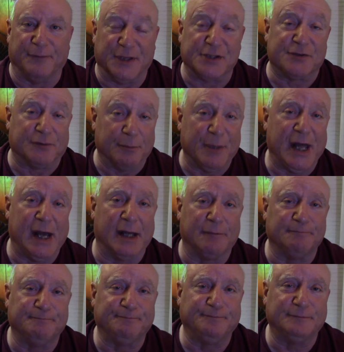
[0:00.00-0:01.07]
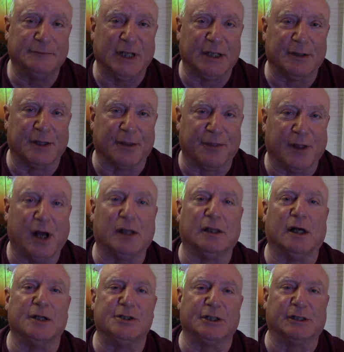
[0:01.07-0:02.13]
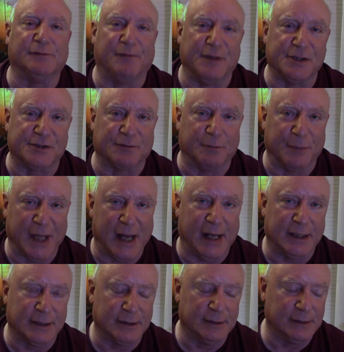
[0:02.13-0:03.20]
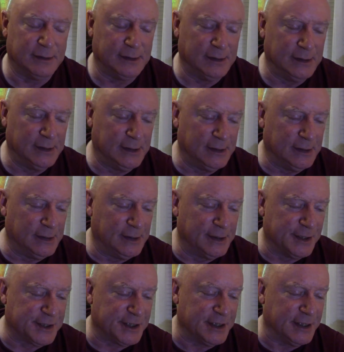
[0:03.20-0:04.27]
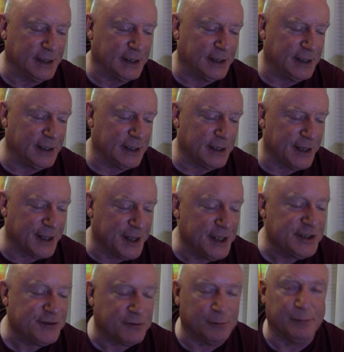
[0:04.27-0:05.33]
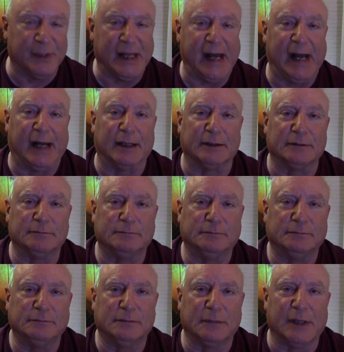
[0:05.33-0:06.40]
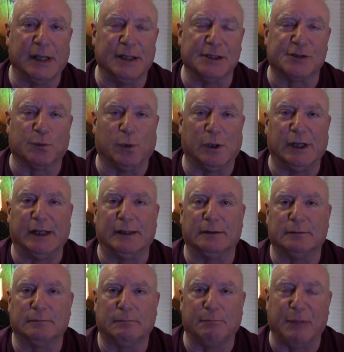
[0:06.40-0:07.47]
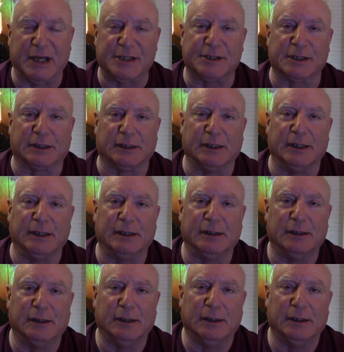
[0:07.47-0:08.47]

This from that. The thought logic of this from that. You see, this from that is what basically